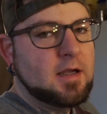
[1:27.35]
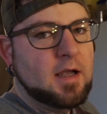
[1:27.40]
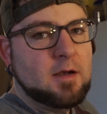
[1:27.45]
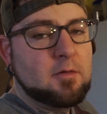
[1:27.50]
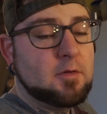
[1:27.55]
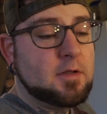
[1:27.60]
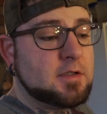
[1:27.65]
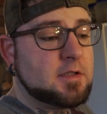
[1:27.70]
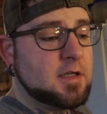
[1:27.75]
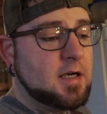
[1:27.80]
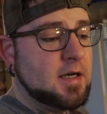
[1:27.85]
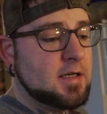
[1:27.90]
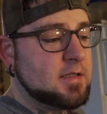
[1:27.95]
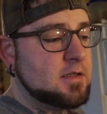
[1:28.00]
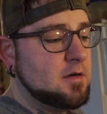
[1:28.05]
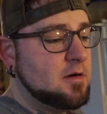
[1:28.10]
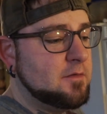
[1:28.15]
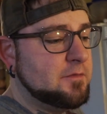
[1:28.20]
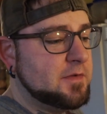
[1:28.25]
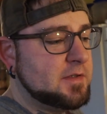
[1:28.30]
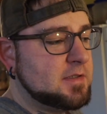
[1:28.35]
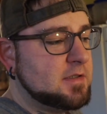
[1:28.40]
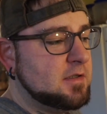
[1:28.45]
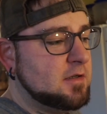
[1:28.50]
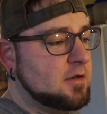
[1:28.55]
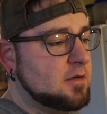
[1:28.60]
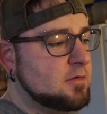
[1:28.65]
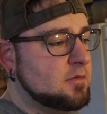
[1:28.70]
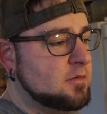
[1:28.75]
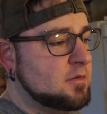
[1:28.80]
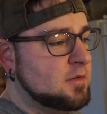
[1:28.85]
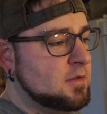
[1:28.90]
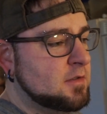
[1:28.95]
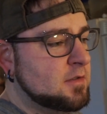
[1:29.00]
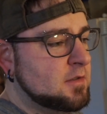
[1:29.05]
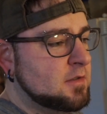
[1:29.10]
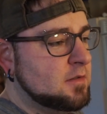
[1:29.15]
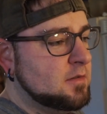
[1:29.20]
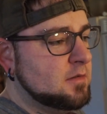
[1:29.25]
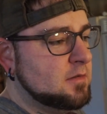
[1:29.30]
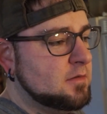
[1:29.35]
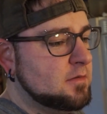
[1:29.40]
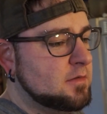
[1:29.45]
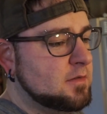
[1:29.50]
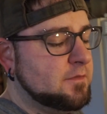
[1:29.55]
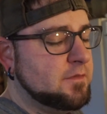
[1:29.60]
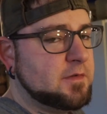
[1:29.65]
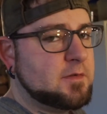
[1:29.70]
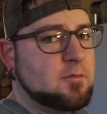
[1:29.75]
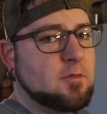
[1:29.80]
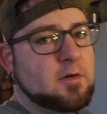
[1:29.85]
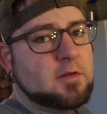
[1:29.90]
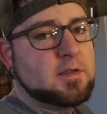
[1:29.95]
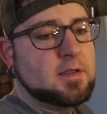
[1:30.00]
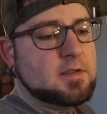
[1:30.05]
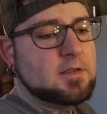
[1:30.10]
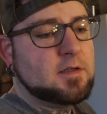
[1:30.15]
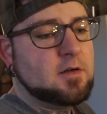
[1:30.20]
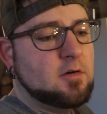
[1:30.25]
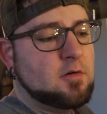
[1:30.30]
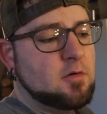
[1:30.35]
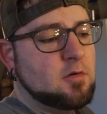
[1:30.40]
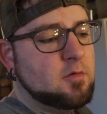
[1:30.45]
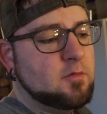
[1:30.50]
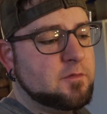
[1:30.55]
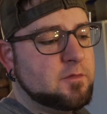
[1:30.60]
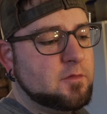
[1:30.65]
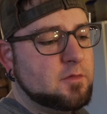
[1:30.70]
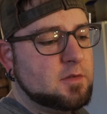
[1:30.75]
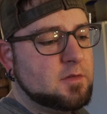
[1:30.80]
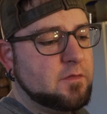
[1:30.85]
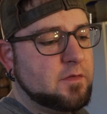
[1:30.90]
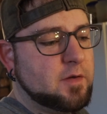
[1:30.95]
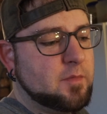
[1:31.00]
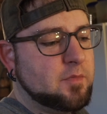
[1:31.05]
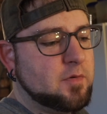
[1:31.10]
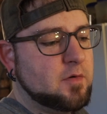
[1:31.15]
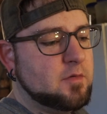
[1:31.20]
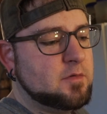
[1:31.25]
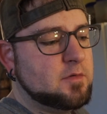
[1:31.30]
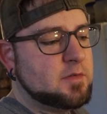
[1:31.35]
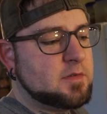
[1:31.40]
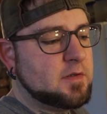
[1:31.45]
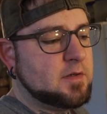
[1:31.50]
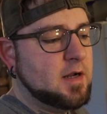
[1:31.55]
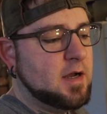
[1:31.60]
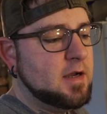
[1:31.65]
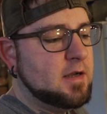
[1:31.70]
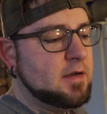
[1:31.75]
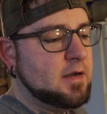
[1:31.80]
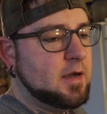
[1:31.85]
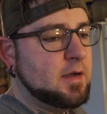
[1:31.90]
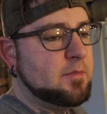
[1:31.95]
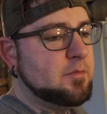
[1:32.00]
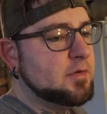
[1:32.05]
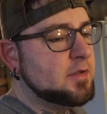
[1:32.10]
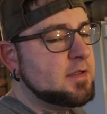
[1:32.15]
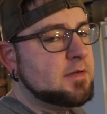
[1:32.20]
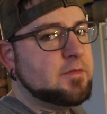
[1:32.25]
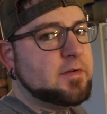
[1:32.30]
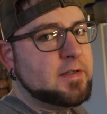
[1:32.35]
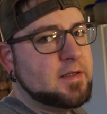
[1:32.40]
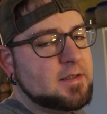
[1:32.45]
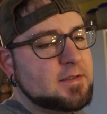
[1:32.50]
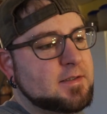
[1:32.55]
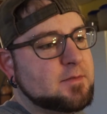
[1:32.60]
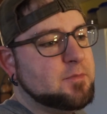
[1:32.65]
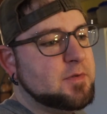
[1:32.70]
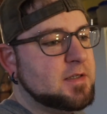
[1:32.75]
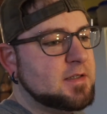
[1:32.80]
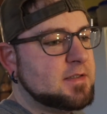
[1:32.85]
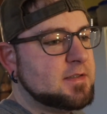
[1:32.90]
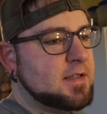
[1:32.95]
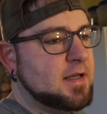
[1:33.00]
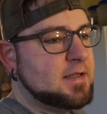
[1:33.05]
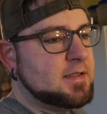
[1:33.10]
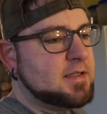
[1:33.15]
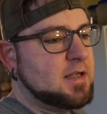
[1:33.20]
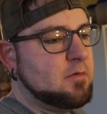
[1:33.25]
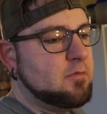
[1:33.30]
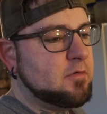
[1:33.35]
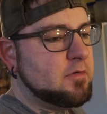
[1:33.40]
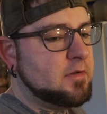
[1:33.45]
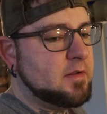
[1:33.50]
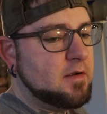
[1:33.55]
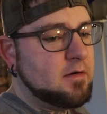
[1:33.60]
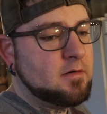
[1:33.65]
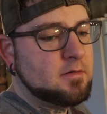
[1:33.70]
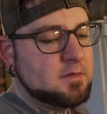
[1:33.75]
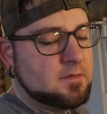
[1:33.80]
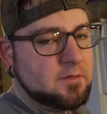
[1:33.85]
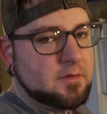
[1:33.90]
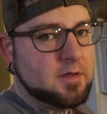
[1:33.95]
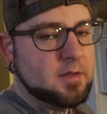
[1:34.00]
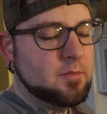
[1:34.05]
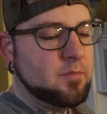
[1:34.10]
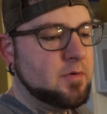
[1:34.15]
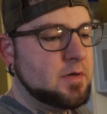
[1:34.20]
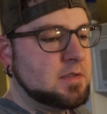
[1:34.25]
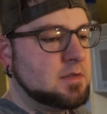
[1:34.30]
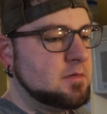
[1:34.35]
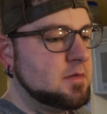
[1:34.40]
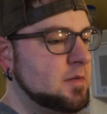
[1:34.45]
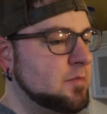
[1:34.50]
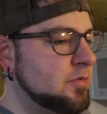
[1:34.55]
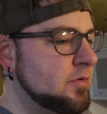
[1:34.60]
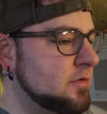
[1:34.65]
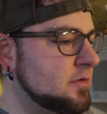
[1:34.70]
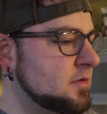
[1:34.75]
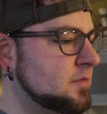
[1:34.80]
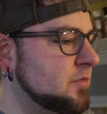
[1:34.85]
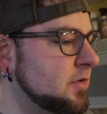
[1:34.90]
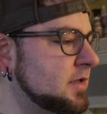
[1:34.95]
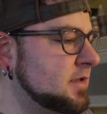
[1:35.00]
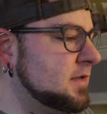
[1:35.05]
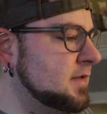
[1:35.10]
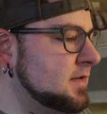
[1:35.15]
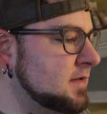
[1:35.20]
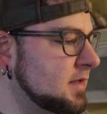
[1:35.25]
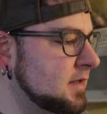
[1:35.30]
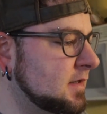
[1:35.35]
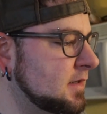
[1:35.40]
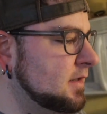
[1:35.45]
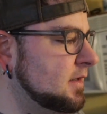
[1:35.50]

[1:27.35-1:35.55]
And we'll let you guys know if it's, you know, worth it. If it's worth it to go to Whole Foods for your produce or not. I believe it is because last time we were there, I was very impressed with their produce prices.